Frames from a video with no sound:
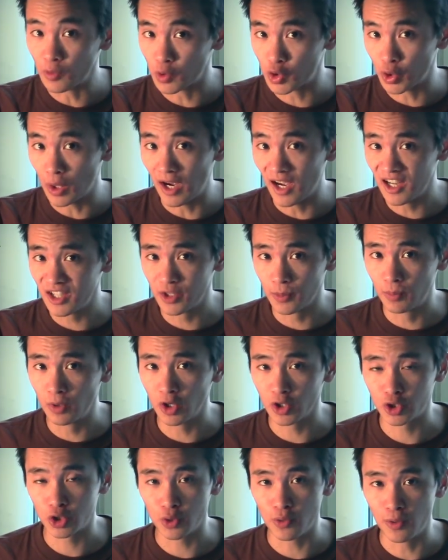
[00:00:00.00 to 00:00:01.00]
to add a
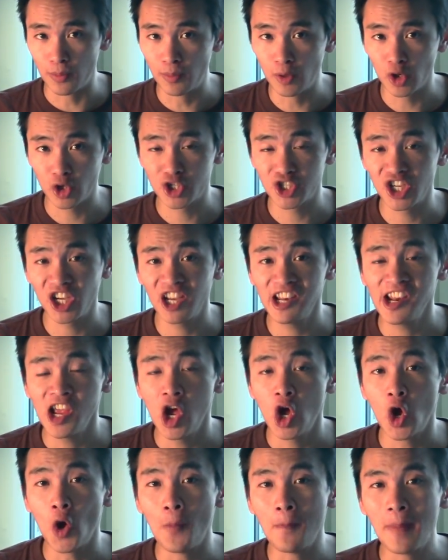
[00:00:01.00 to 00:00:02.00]
block to the blockchain,
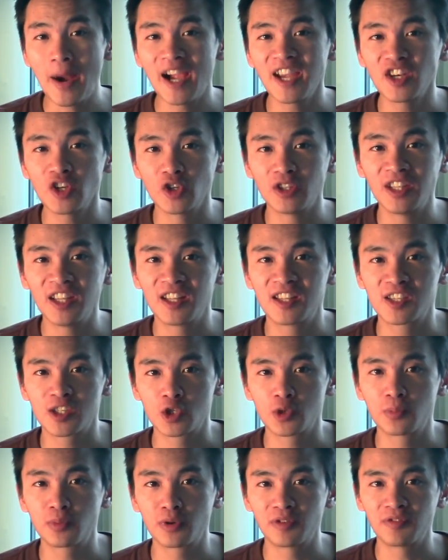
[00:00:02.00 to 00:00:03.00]
a miner needs
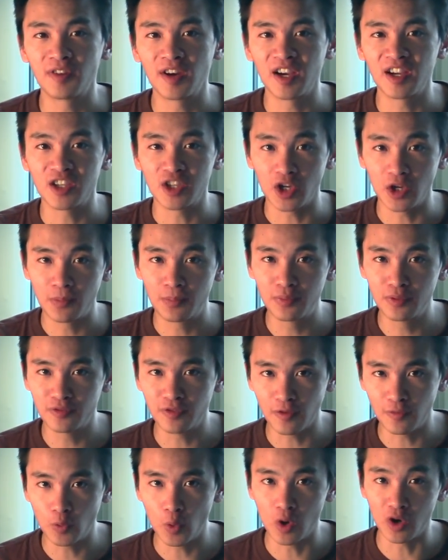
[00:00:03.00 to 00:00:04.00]
to provide a proof
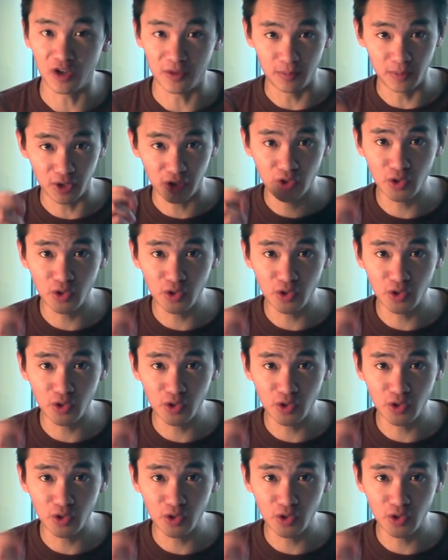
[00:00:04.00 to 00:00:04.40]
of work. But